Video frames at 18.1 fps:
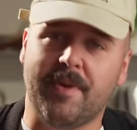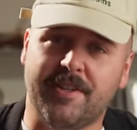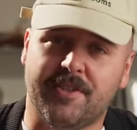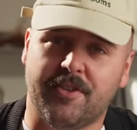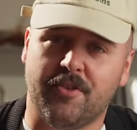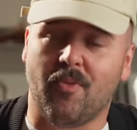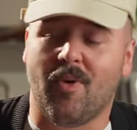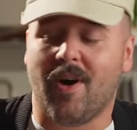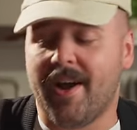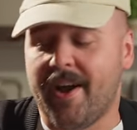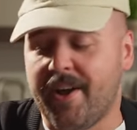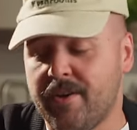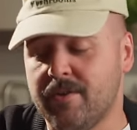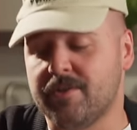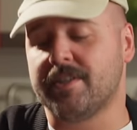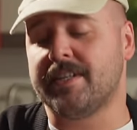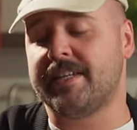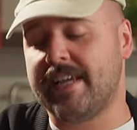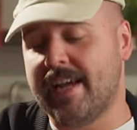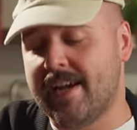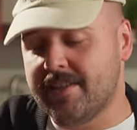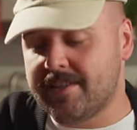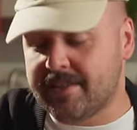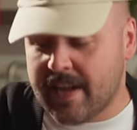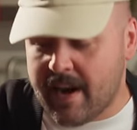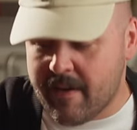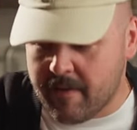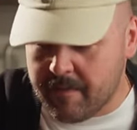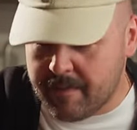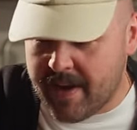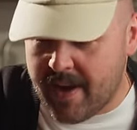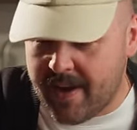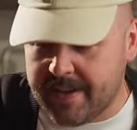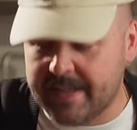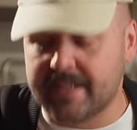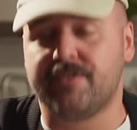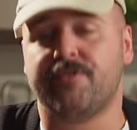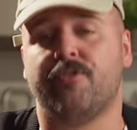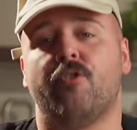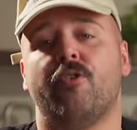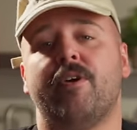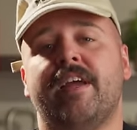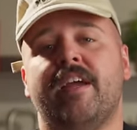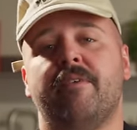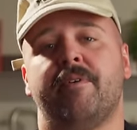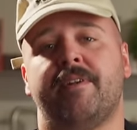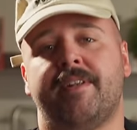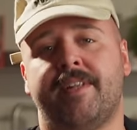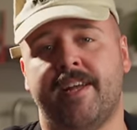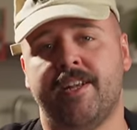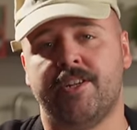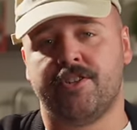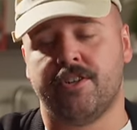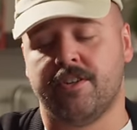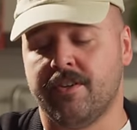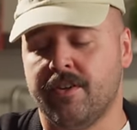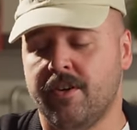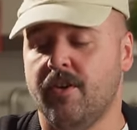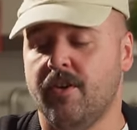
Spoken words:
reason why I use a cast iron pan is for heat retention.